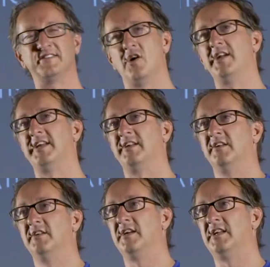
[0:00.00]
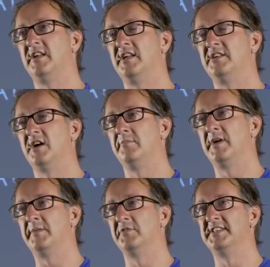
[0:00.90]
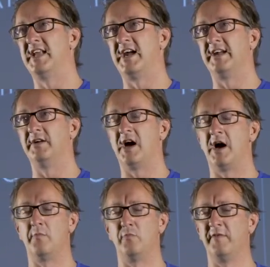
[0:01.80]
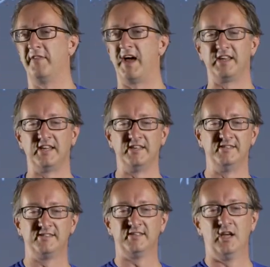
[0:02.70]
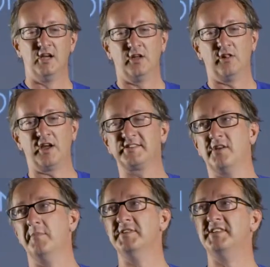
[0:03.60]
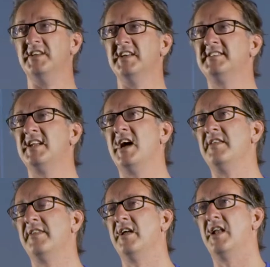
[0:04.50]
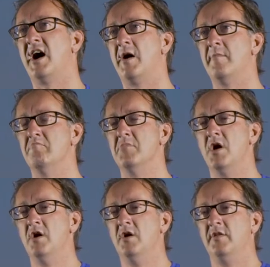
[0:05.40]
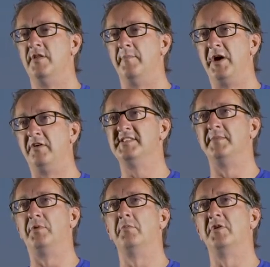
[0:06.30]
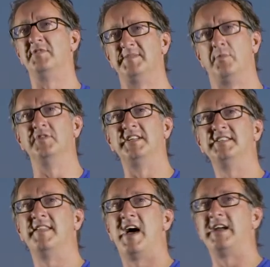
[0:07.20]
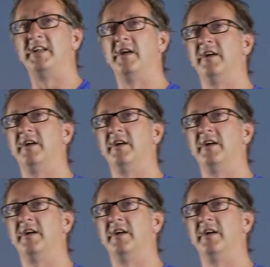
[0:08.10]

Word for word: anxiety in, in young people today, um, whether that is, like Simon said yesterday, that, um, that parents are probably responding to that in